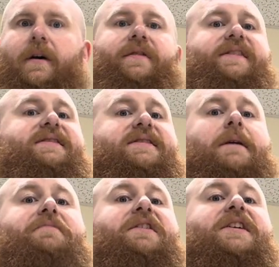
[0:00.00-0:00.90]
This is
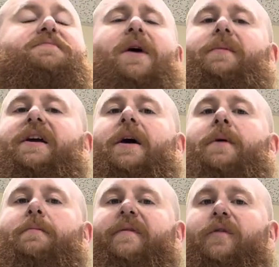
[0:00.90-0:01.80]
something that's probably come
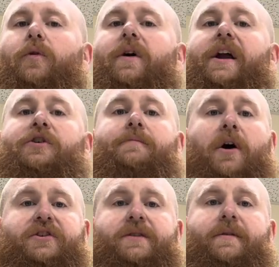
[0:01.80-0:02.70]
up before in your
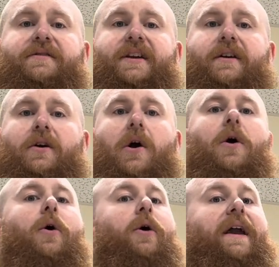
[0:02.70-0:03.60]
marching music
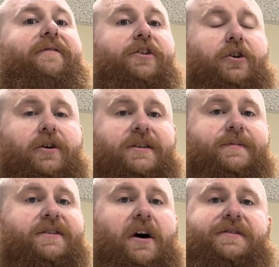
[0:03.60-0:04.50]
or even your
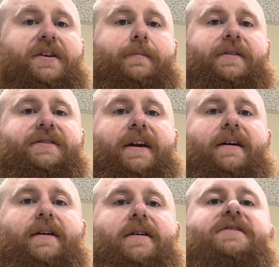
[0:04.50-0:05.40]
Christmas concert music,
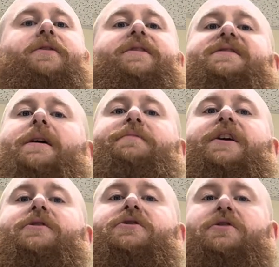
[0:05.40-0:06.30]
so it's something
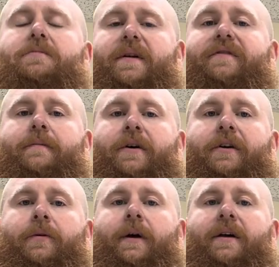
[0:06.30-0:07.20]
you should be
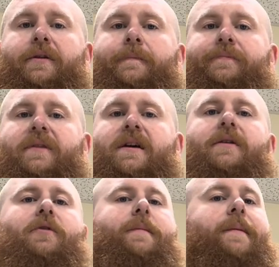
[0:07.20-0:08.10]
familiar with.
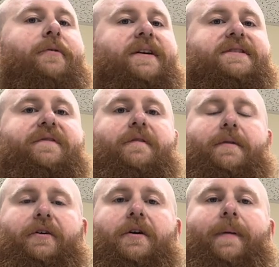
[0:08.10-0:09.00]
Remember, it's a
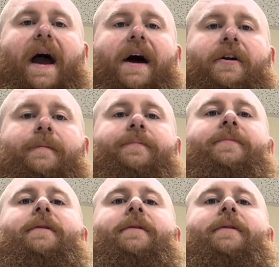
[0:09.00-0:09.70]
familiar pattern.